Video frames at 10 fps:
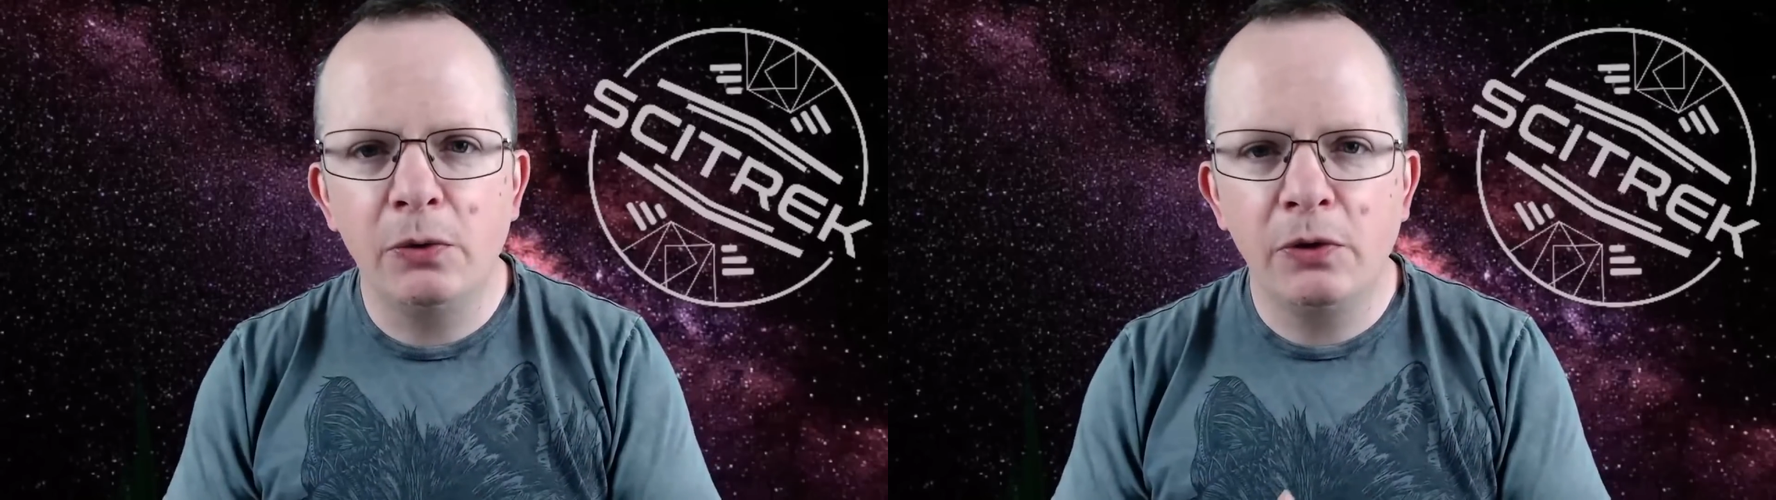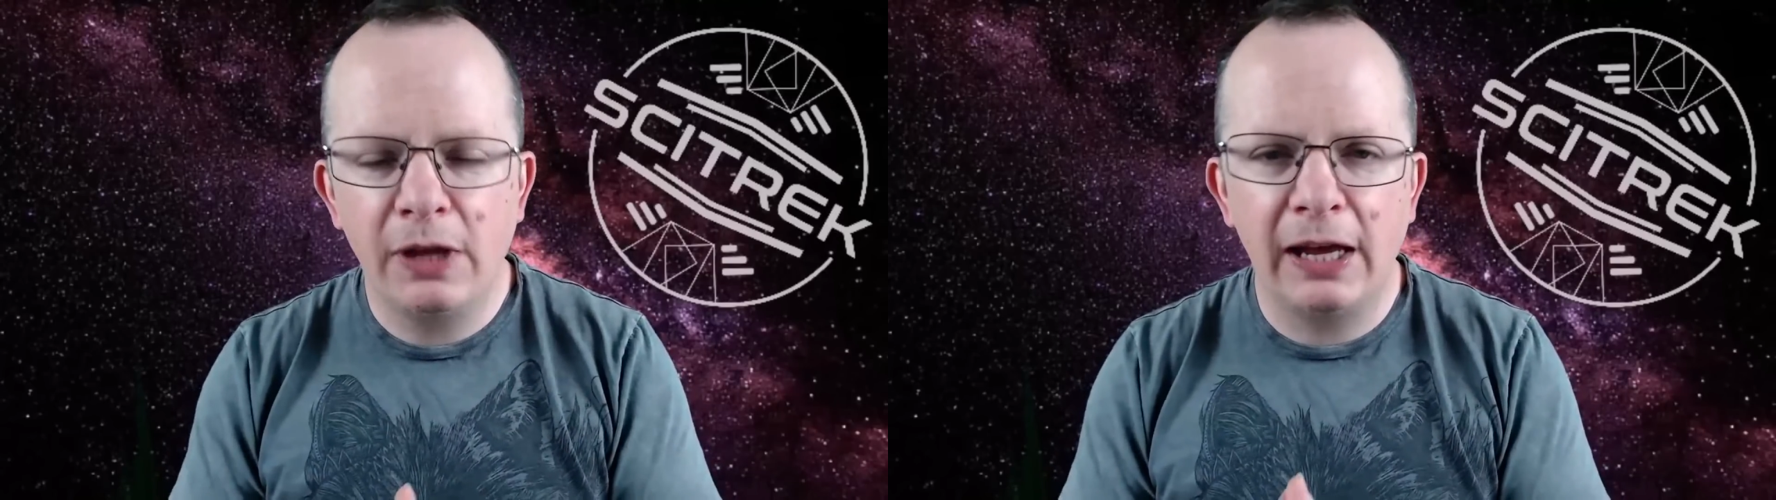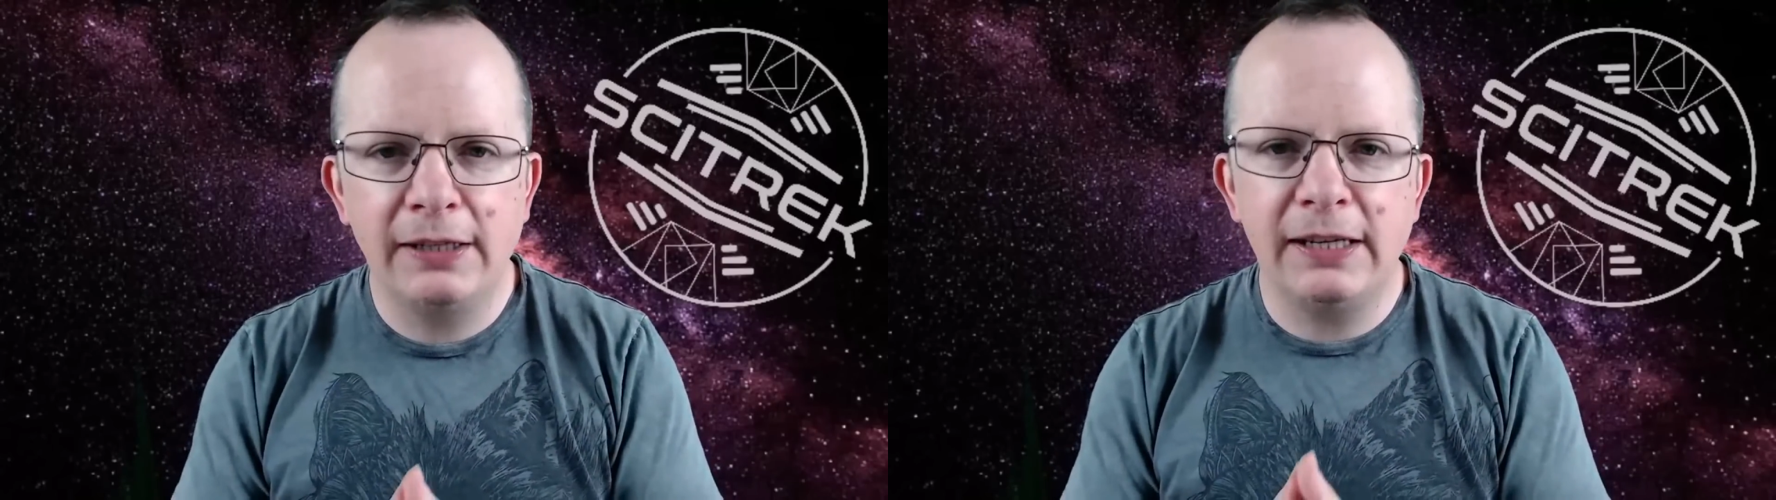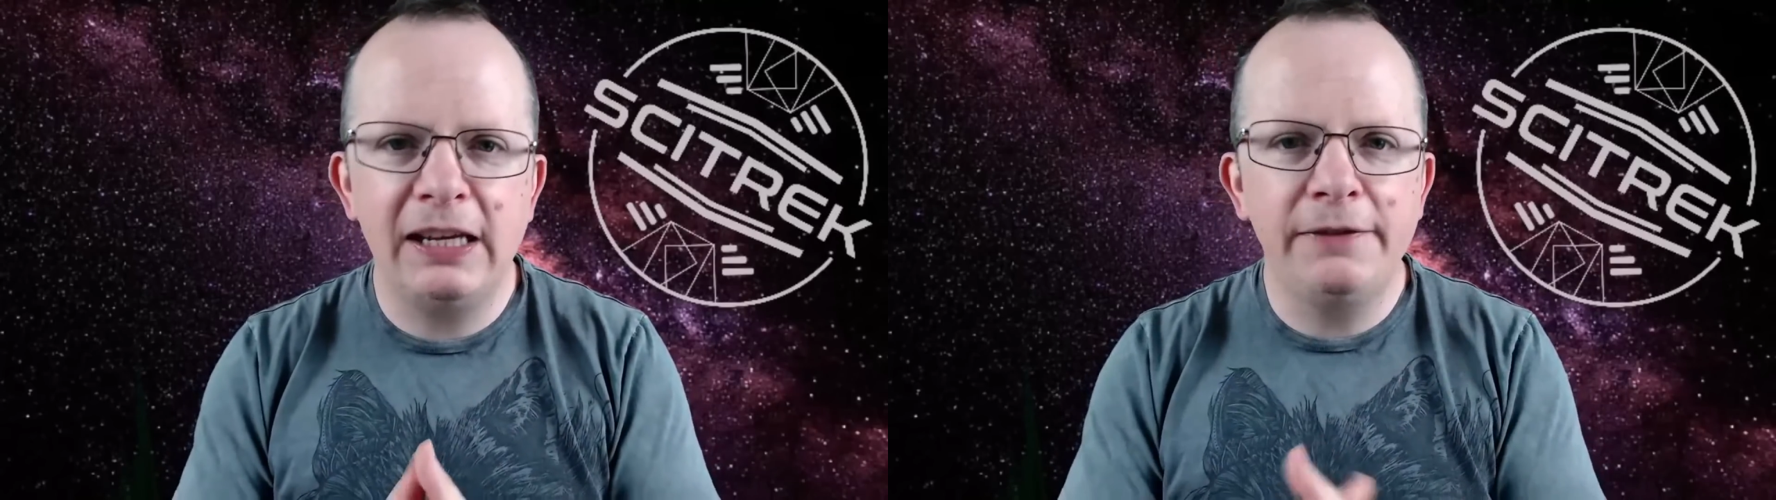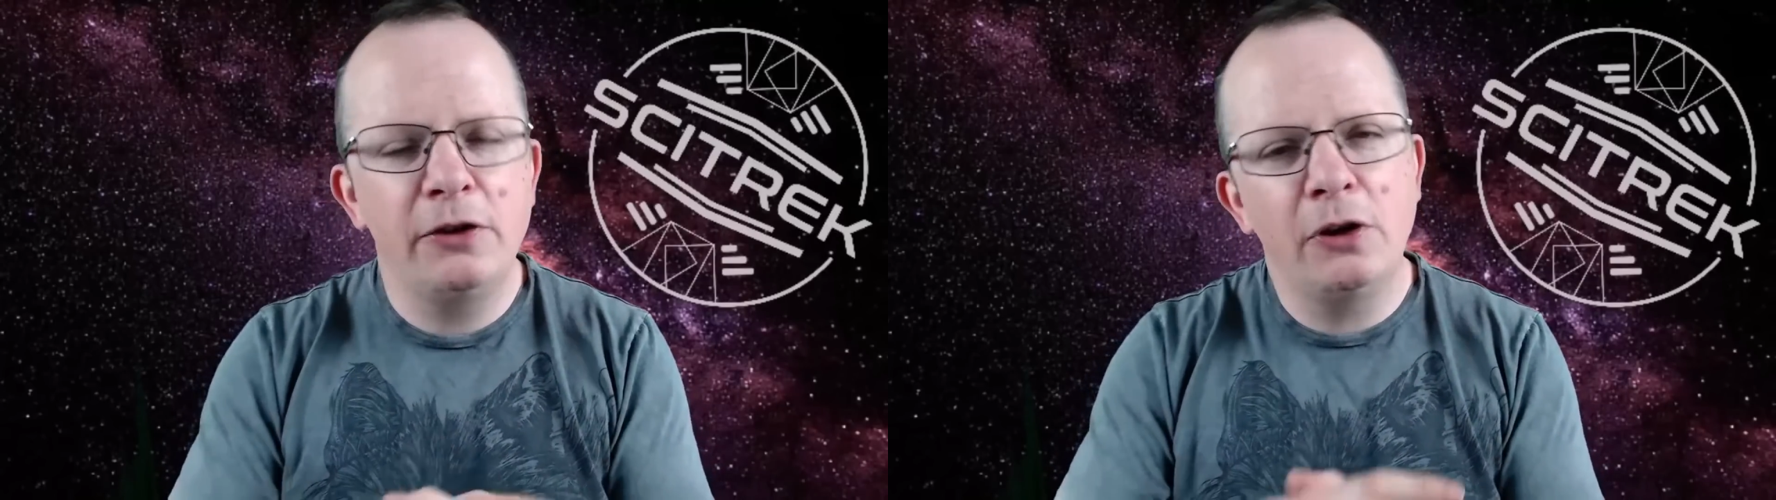that
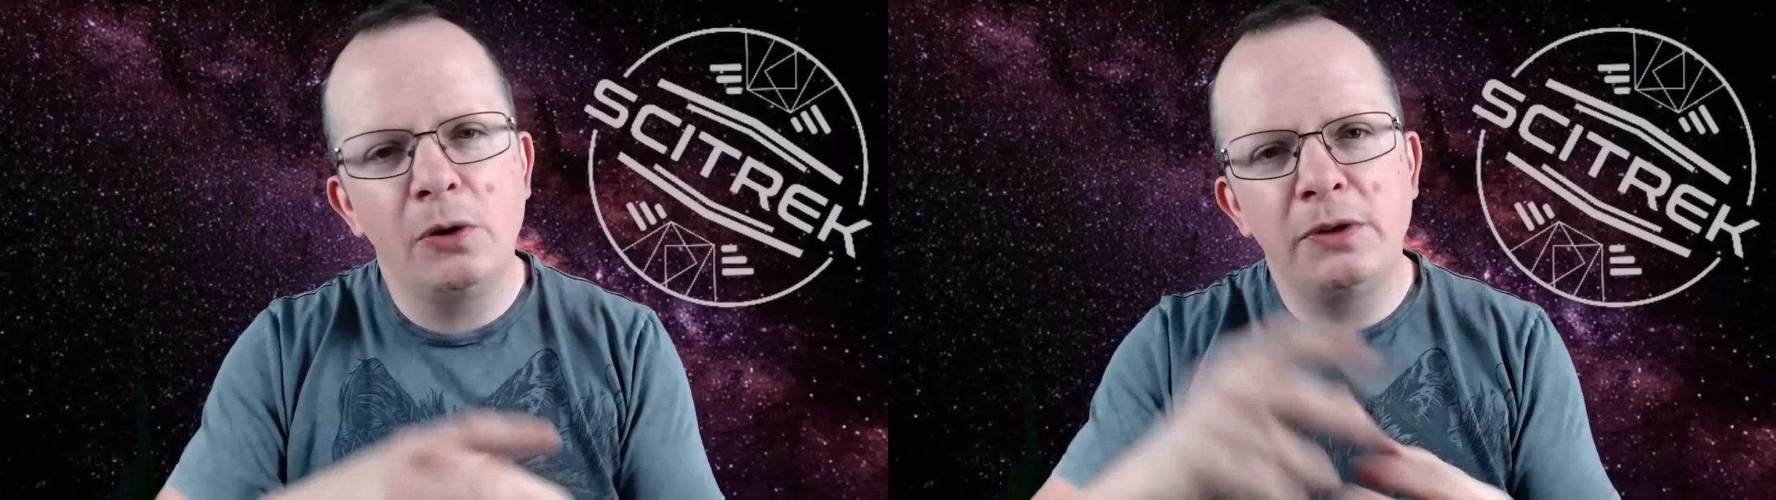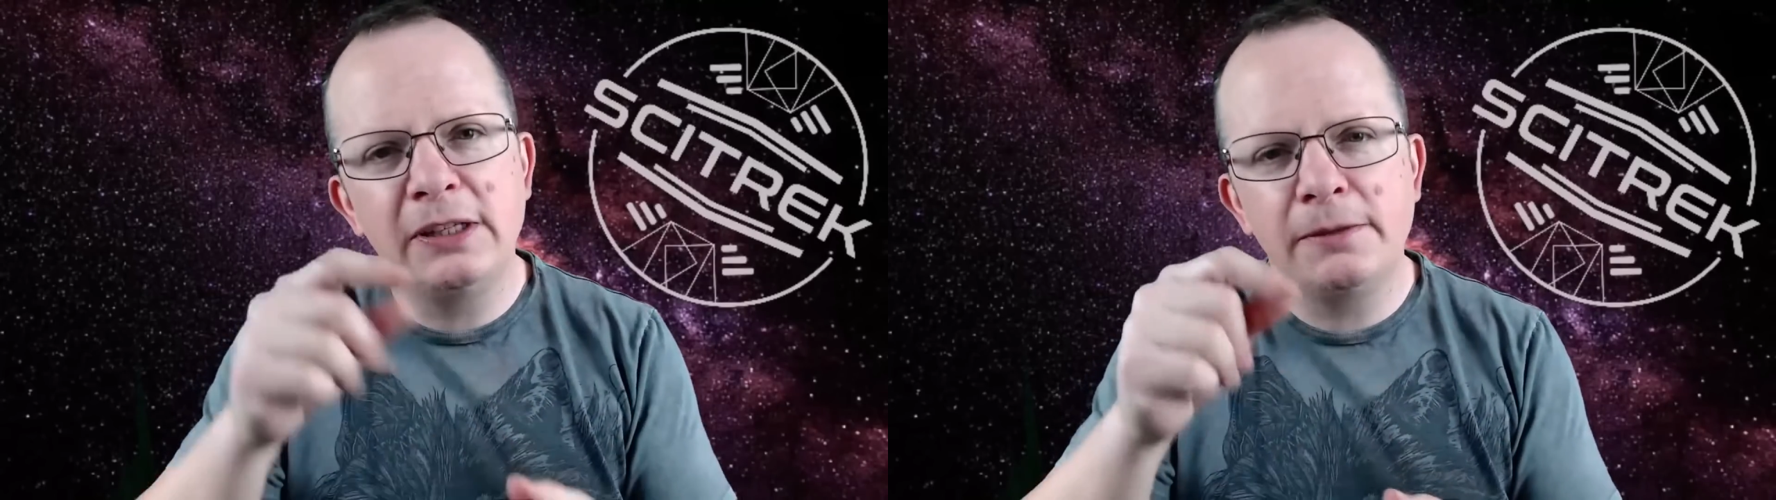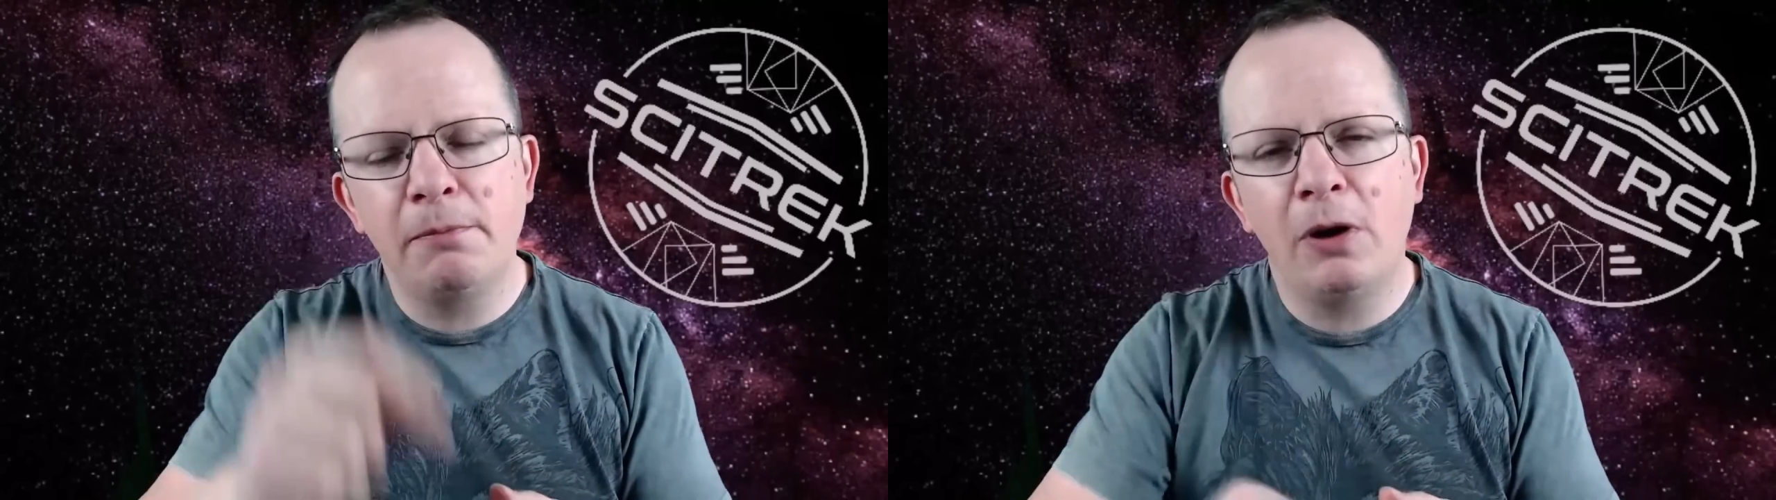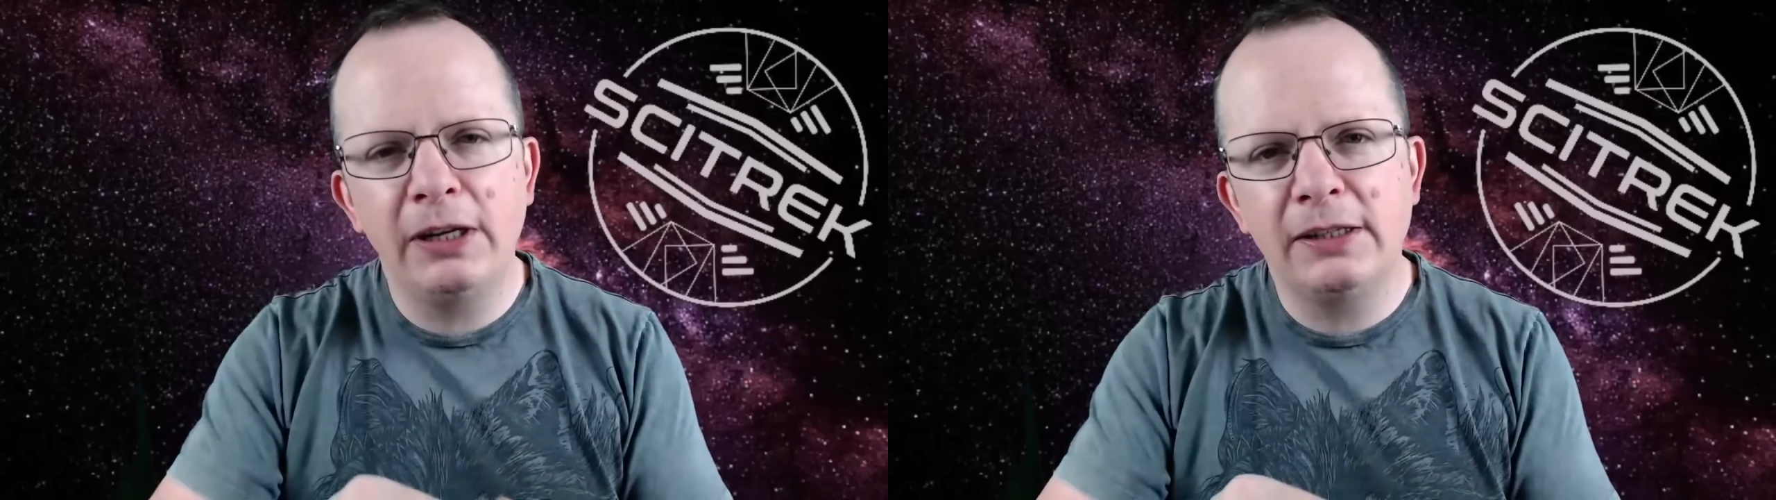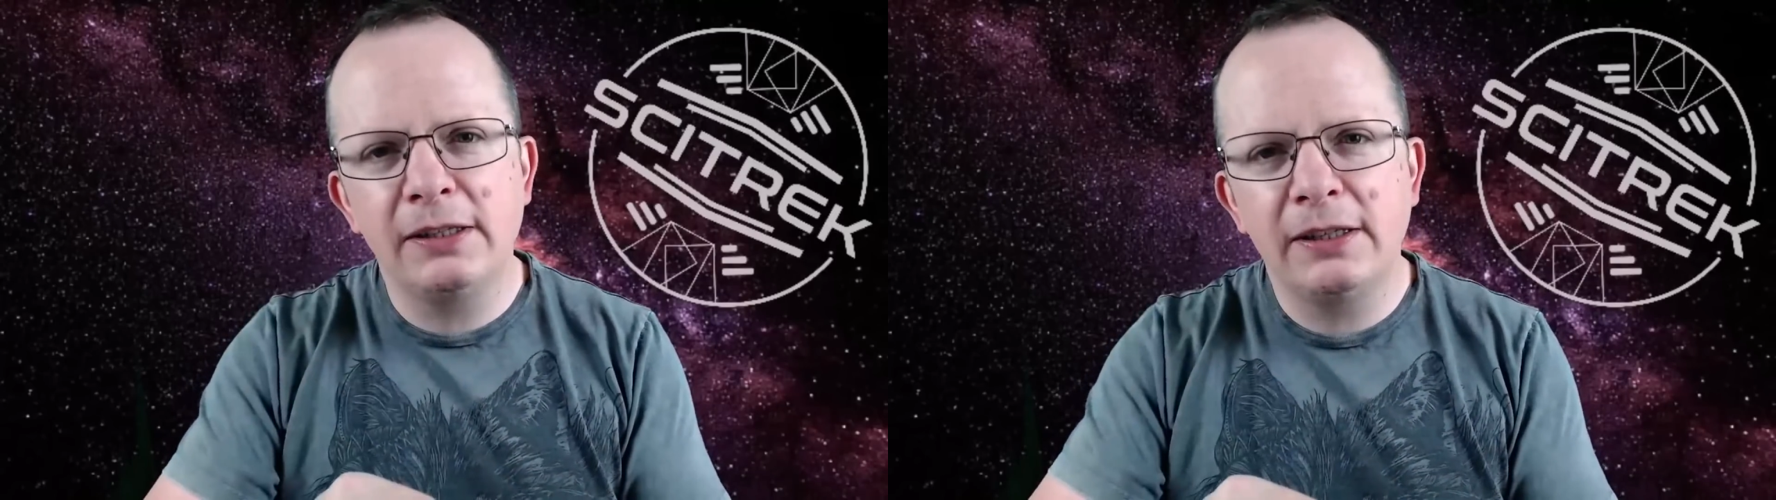even though this might